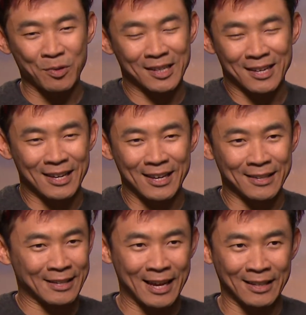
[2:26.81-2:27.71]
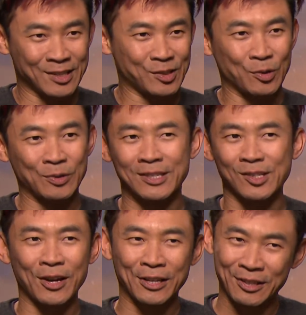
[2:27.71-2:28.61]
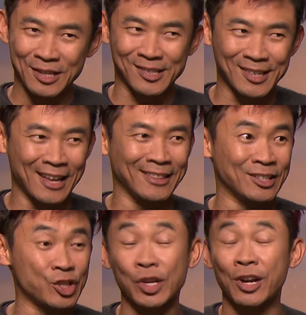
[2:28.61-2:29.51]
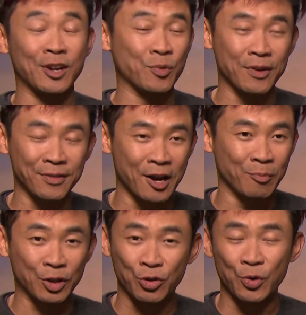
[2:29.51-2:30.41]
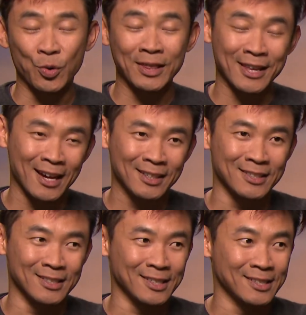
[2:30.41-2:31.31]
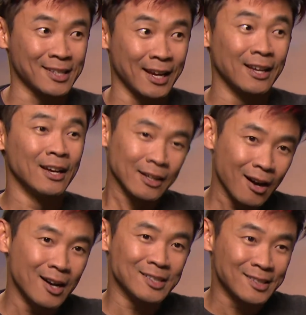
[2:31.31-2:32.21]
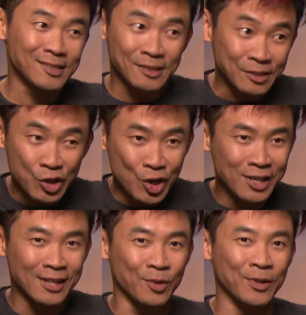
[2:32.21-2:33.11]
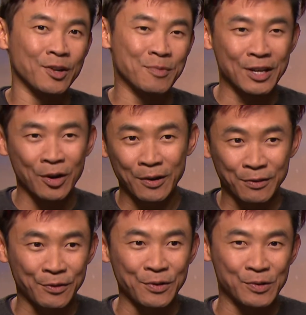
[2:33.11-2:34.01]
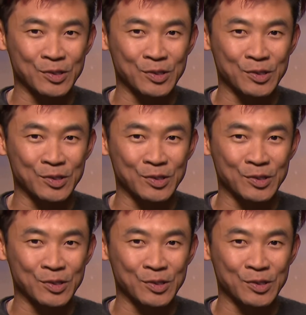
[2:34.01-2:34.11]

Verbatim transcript: It was like a kid in a candy store designing this, and then sharing it with um, the crew and the actors, and saying, "Guys, this is the journey that we're going to be going through.